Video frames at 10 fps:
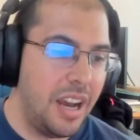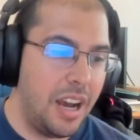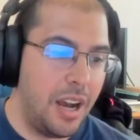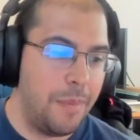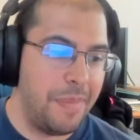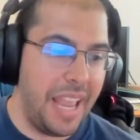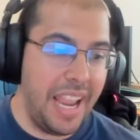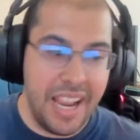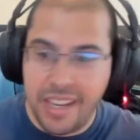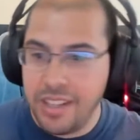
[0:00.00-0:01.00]

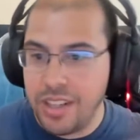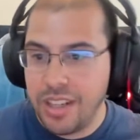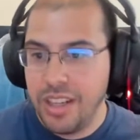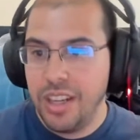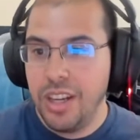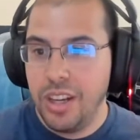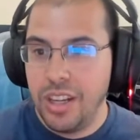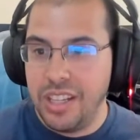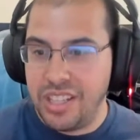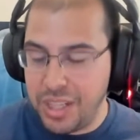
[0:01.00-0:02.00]
And
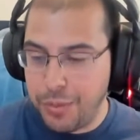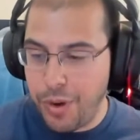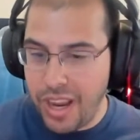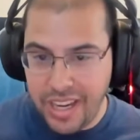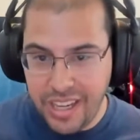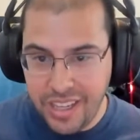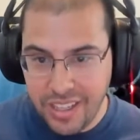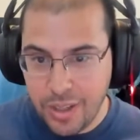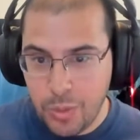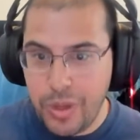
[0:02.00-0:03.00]
it's this Friday.
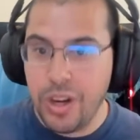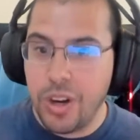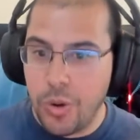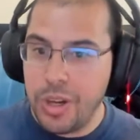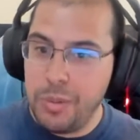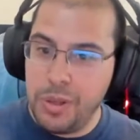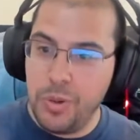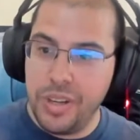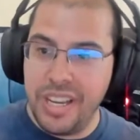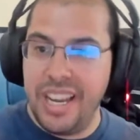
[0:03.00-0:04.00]
We are going to be
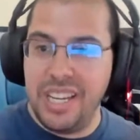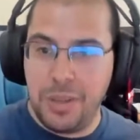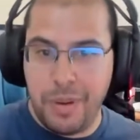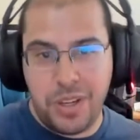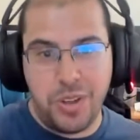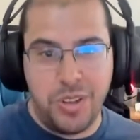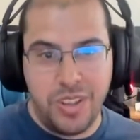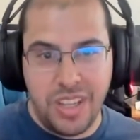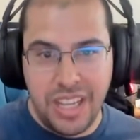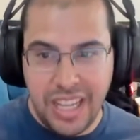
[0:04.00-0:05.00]
doing a
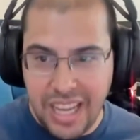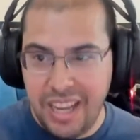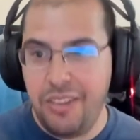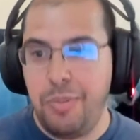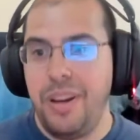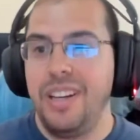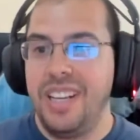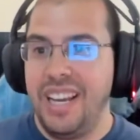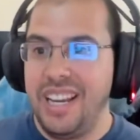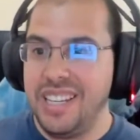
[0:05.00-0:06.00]
special live
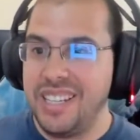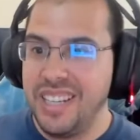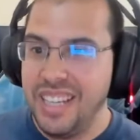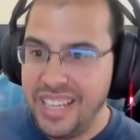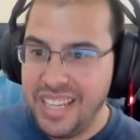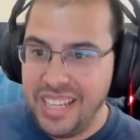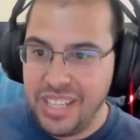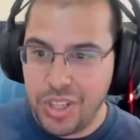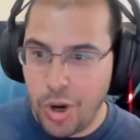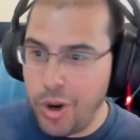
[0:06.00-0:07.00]
podcast
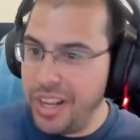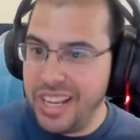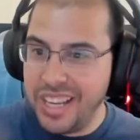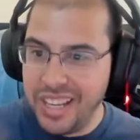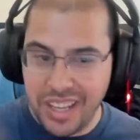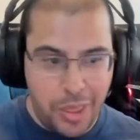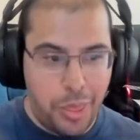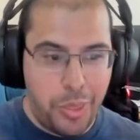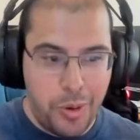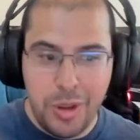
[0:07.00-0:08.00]
starting
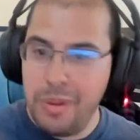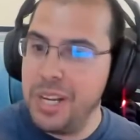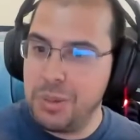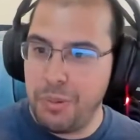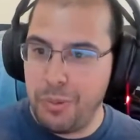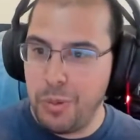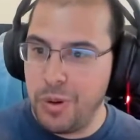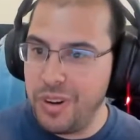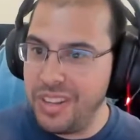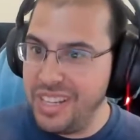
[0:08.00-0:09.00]
30 minutes
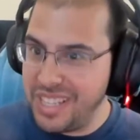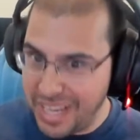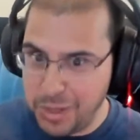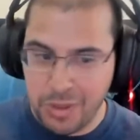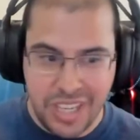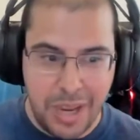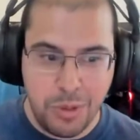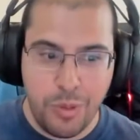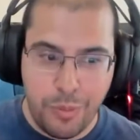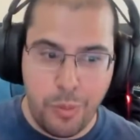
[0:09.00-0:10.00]
before the scheduled time.
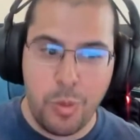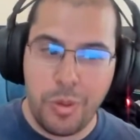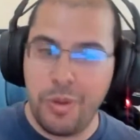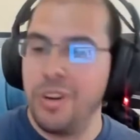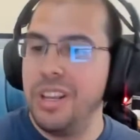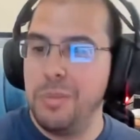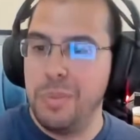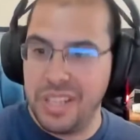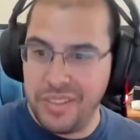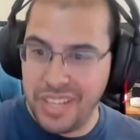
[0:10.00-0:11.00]
So at 4:30
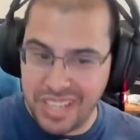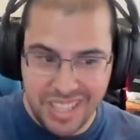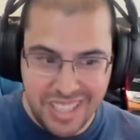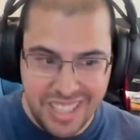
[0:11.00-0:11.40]
Pacific